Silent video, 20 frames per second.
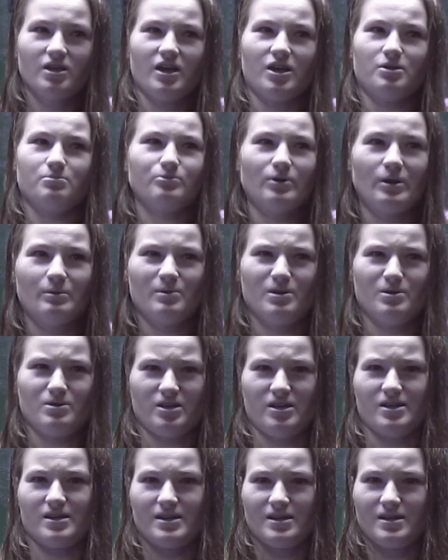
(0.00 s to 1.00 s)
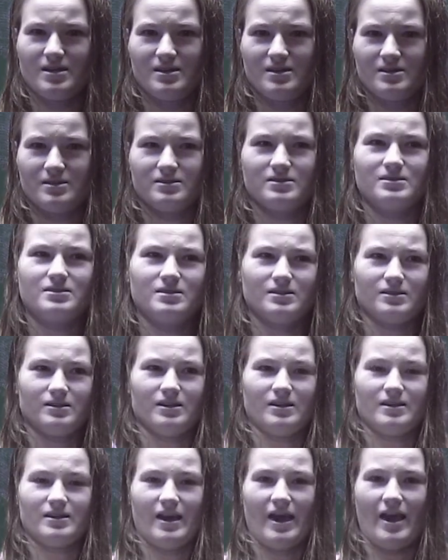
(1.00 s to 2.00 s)
It brought me,
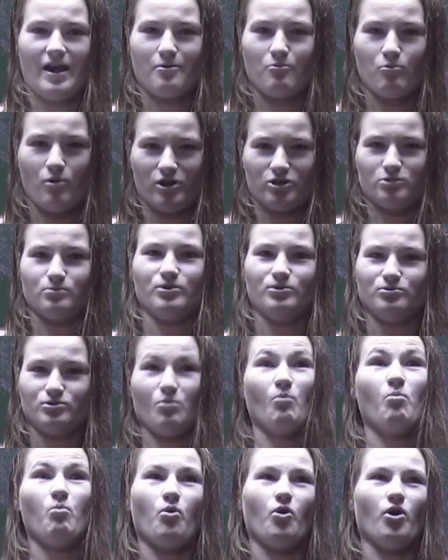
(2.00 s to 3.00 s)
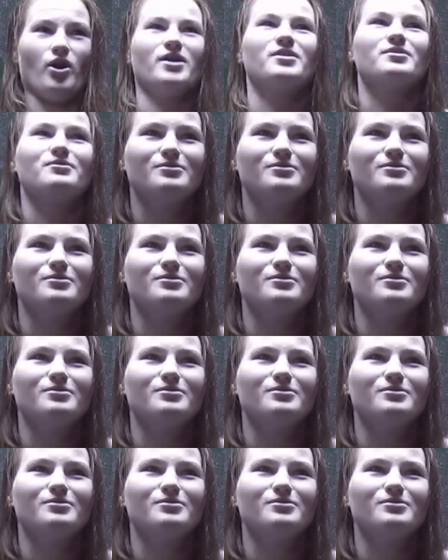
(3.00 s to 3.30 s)
to watch Bones more.